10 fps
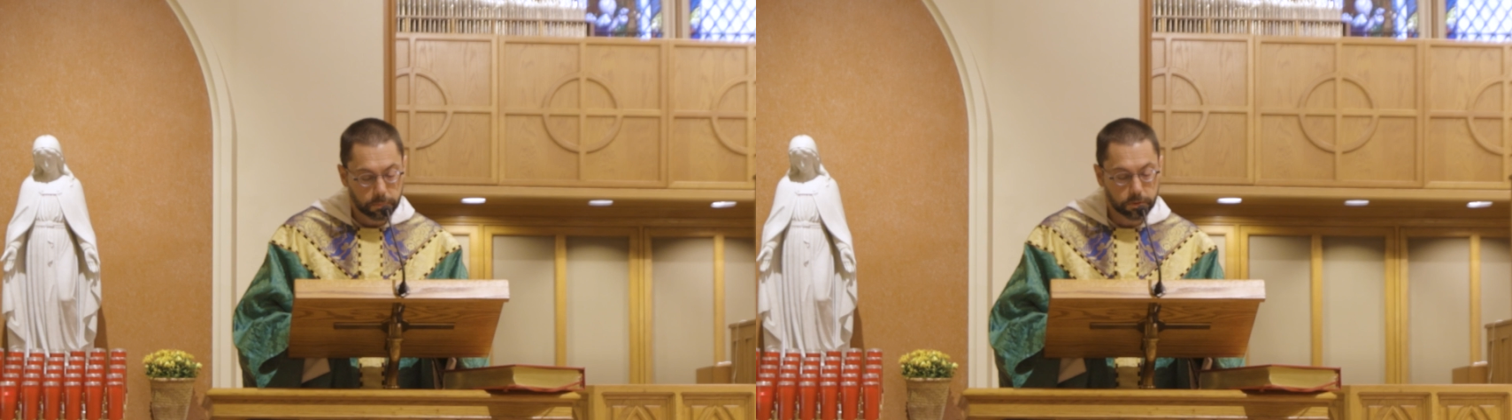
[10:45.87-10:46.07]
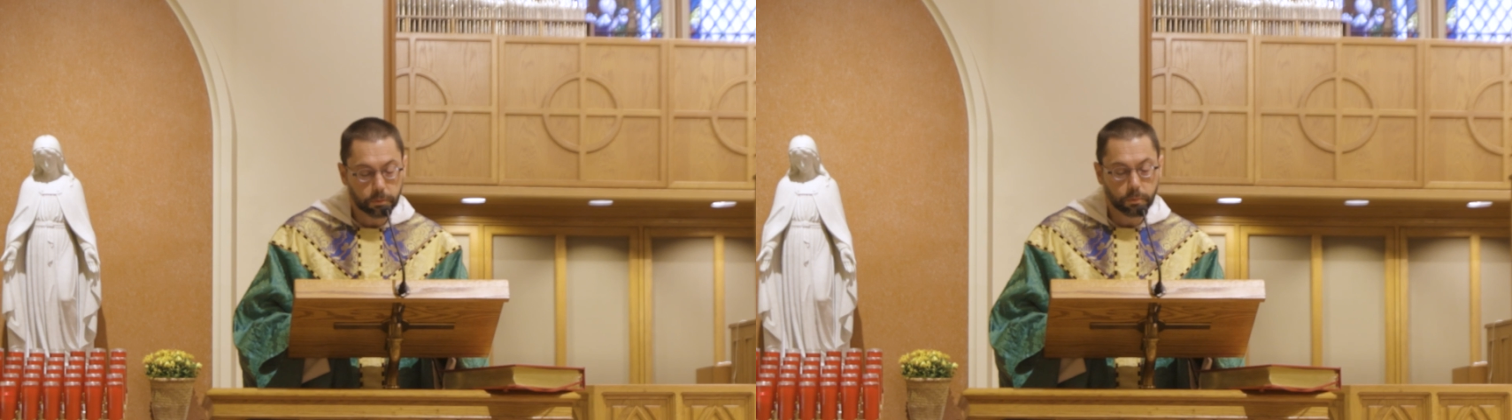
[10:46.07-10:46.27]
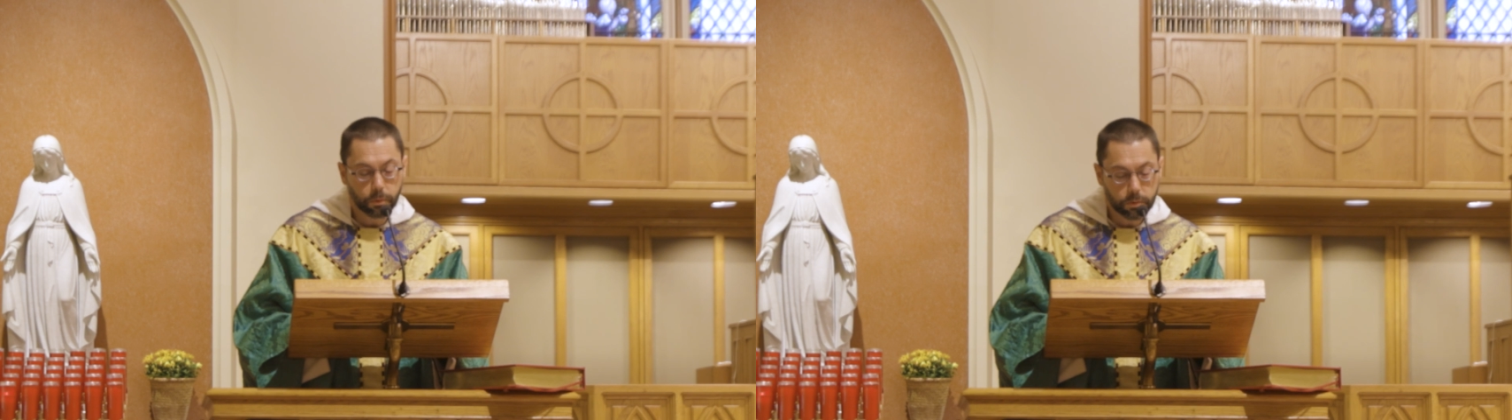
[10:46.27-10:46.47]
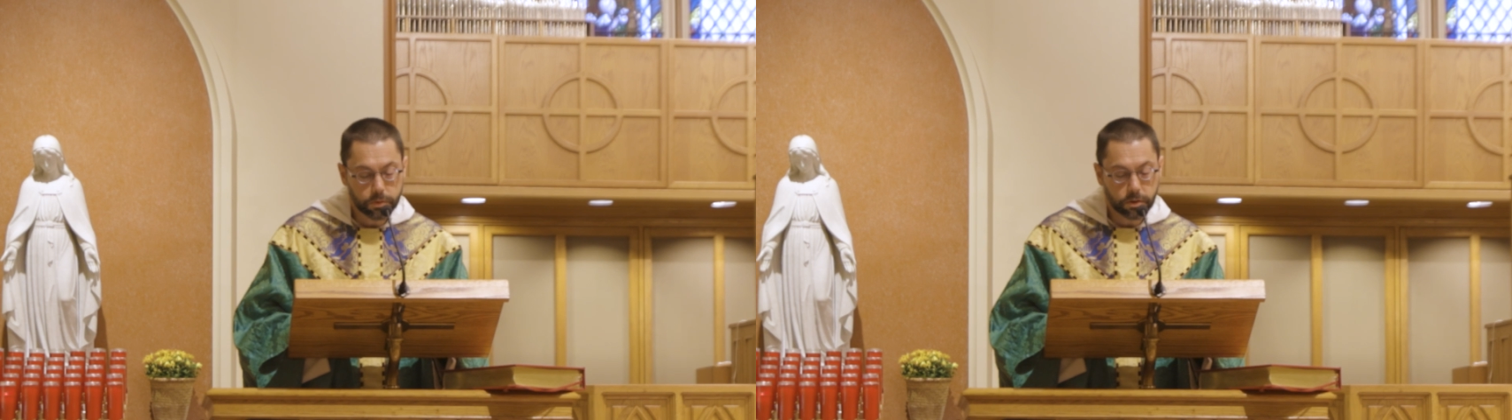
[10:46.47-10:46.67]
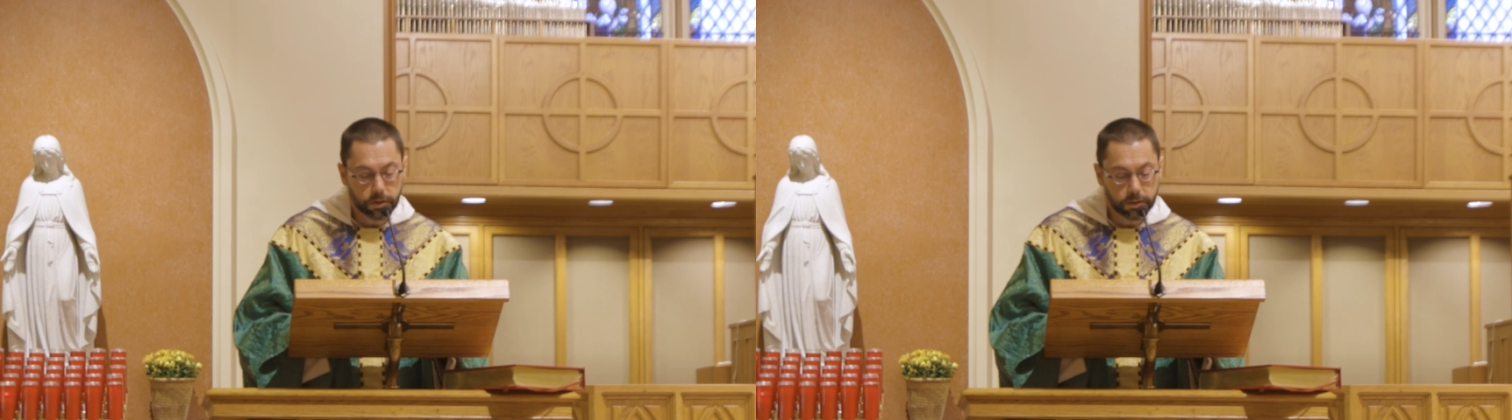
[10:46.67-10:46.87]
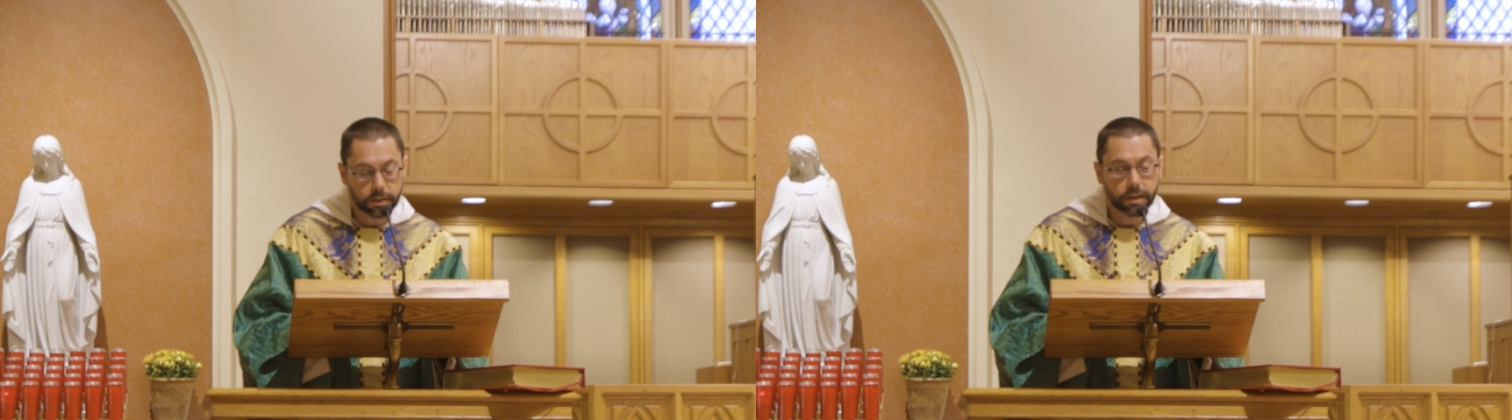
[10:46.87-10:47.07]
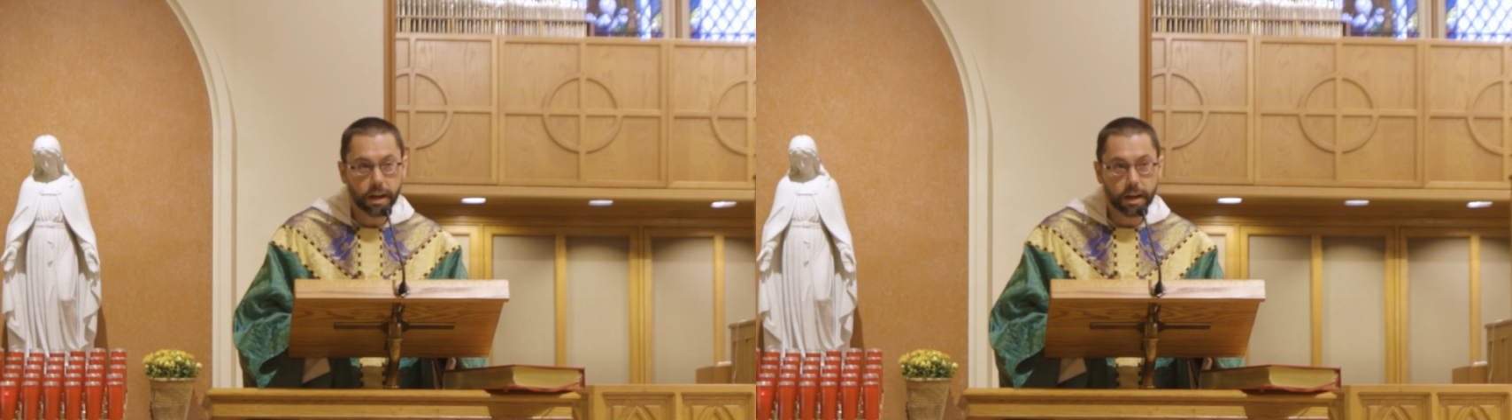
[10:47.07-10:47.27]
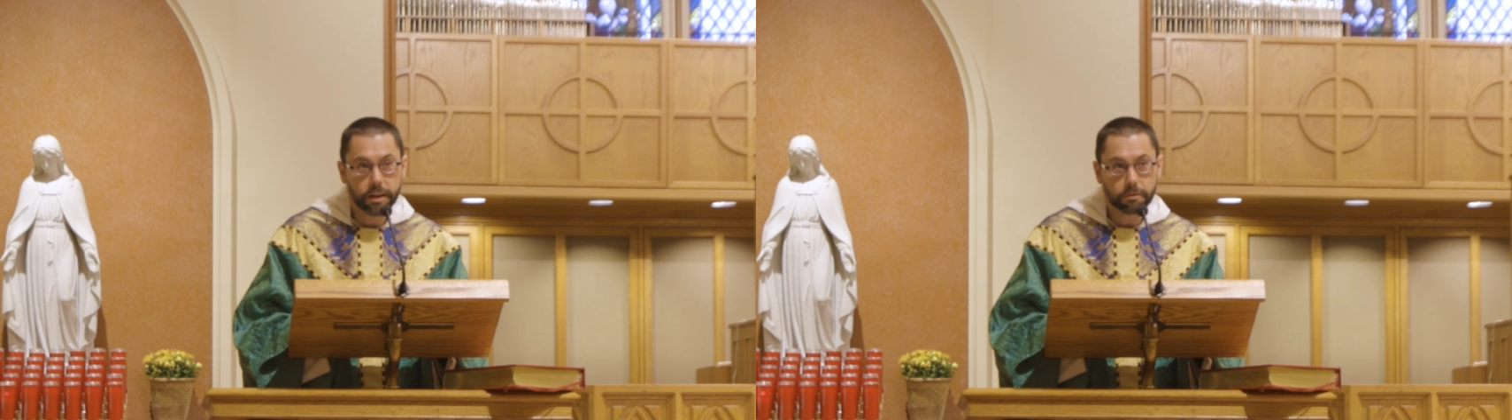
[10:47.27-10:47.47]
But the rules aren't the
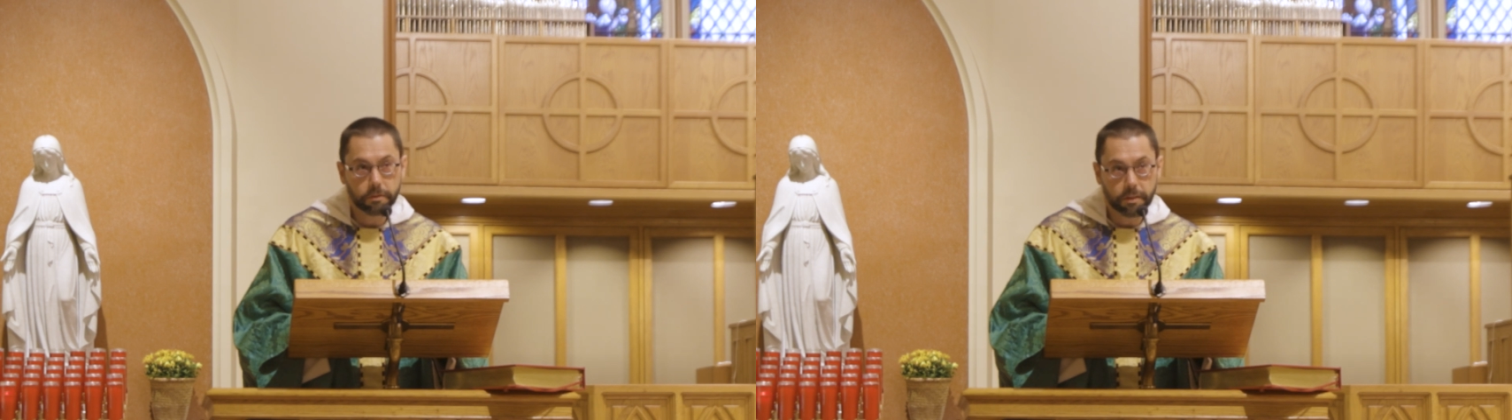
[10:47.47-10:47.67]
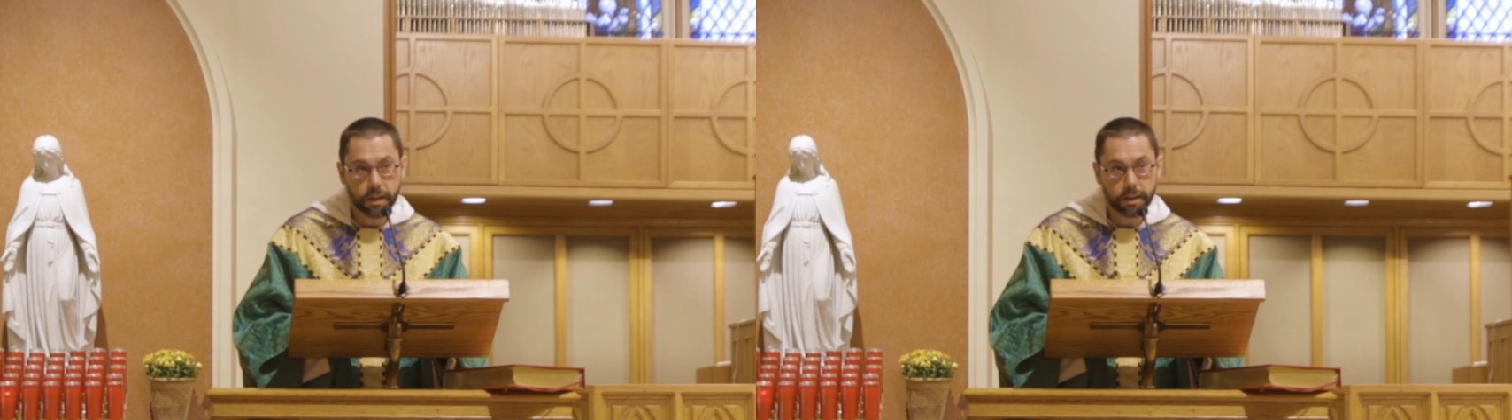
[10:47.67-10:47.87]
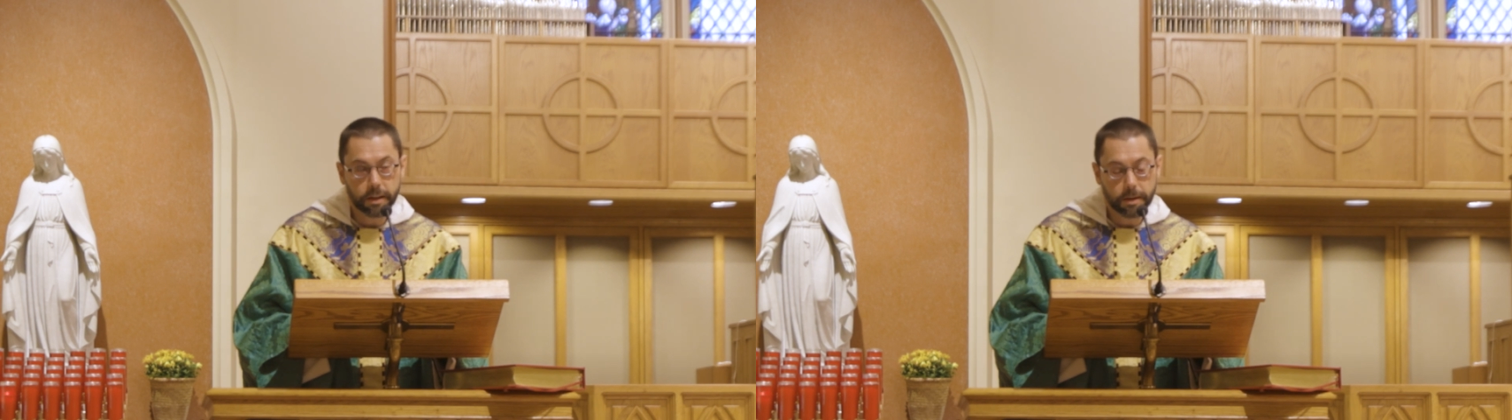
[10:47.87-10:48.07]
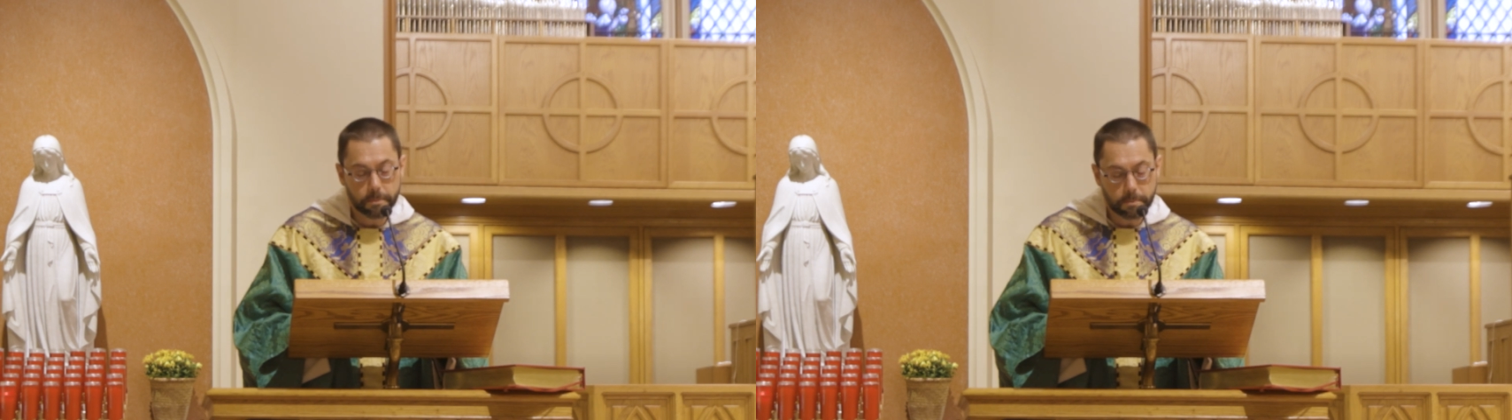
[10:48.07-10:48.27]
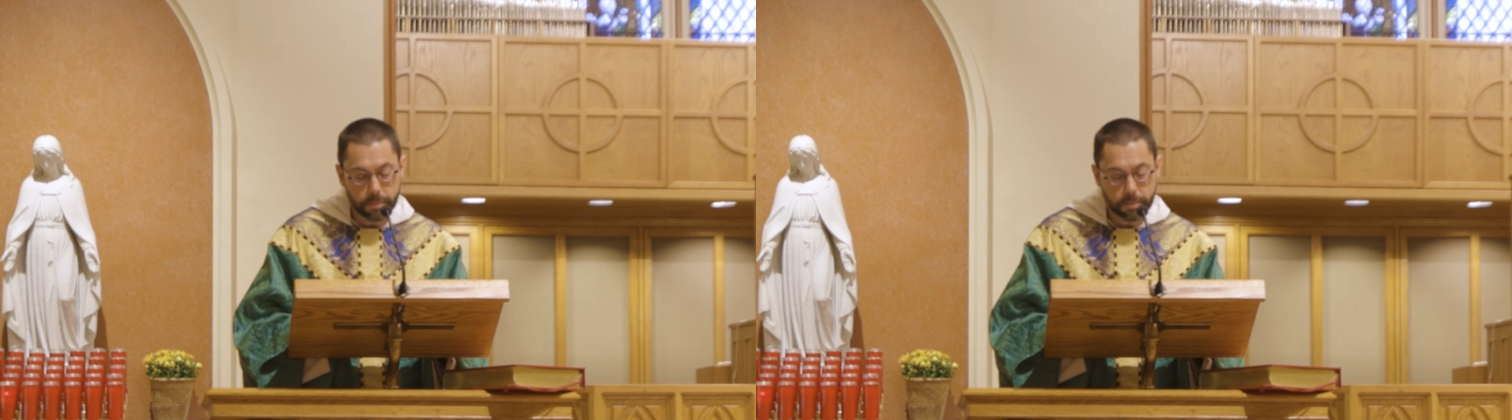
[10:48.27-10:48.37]
kind of thing